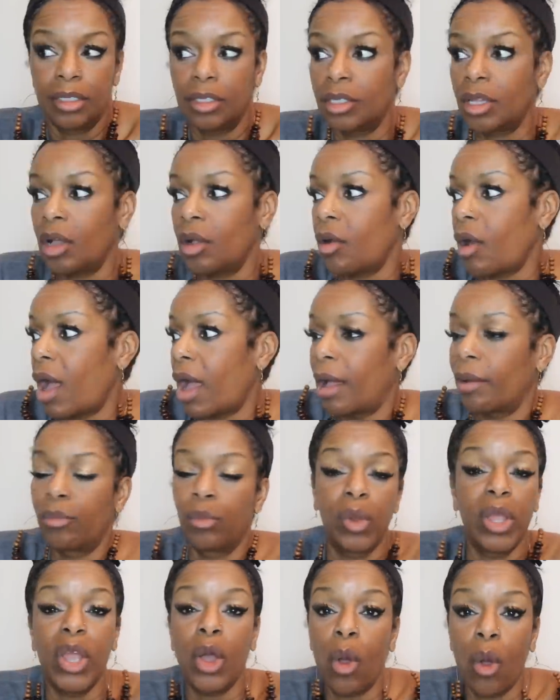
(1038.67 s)
So
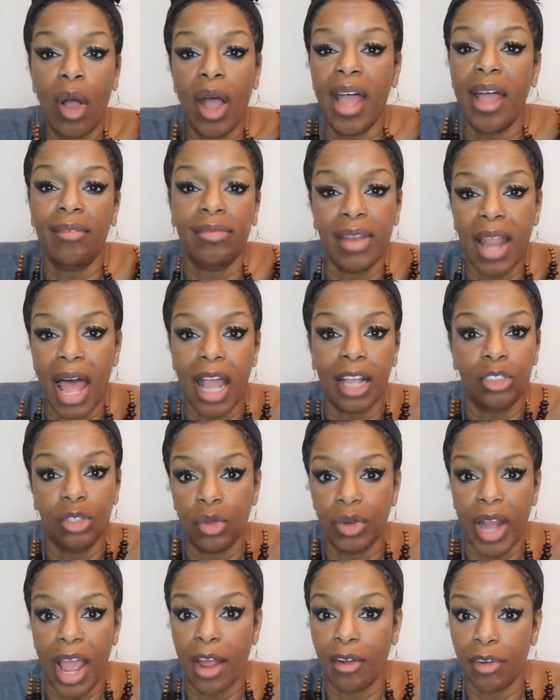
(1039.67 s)
we all have locks
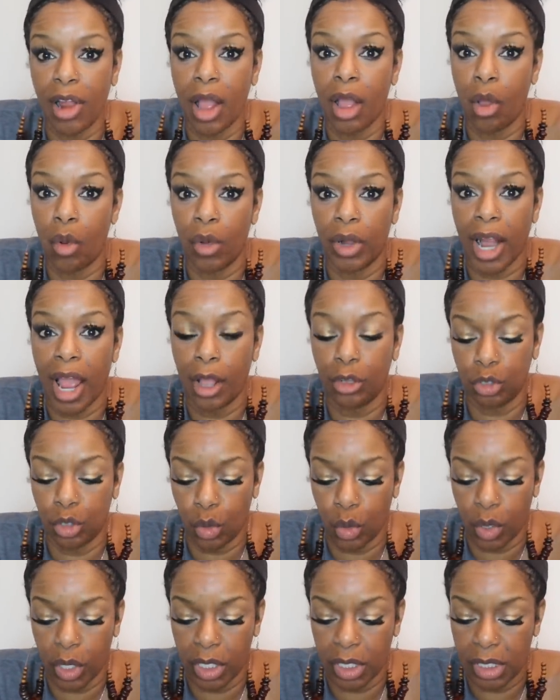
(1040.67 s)
on our on our
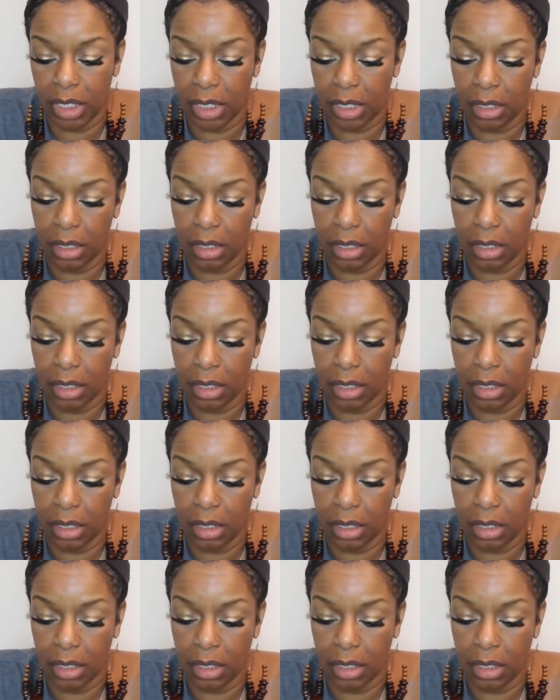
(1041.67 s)
doors.